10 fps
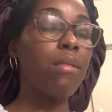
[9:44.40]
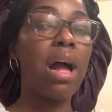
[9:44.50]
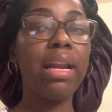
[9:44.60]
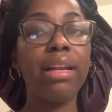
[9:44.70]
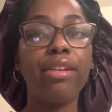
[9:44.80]

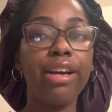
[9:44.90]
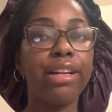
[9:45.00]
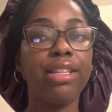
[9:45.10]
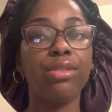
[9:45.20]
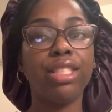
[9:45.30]
I literally
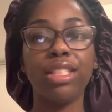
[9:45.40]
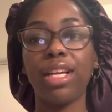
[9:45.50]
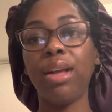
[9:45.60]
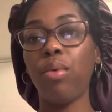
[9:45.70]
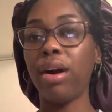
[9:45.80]
had to just
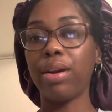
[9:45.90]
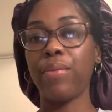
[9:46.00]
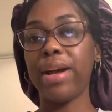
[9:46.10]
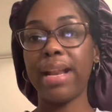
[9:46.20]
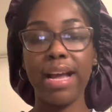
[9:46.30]
keep walking
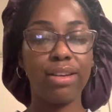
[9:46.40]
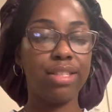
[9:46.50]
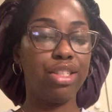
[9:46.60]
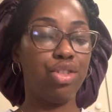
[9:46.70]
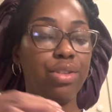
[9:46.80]
around the
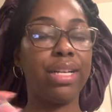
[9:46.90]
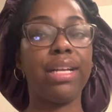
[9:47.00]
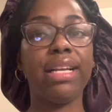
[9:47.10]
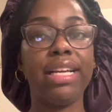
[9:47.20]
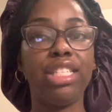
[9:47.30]
house and
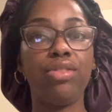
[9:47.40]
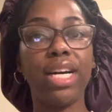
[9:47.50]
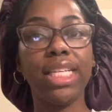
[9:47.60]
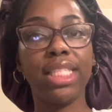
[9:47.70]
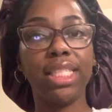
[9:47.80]
drinking. it. as you
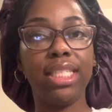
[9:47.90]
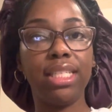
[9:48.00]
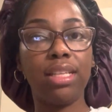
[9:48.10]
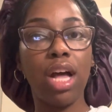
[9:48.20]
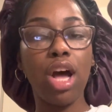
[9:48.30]
guys can see,
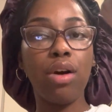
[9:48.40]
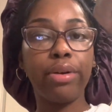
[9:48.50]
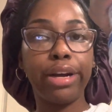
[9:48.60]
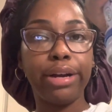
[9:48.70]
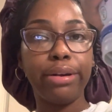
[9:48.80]
it's all
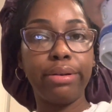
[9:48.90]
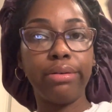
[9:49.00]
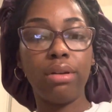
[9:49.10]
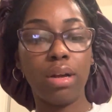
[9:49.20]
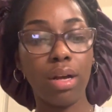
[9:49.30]

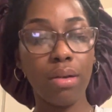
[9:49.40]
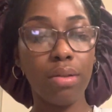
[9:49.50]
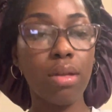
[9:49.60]
gone up.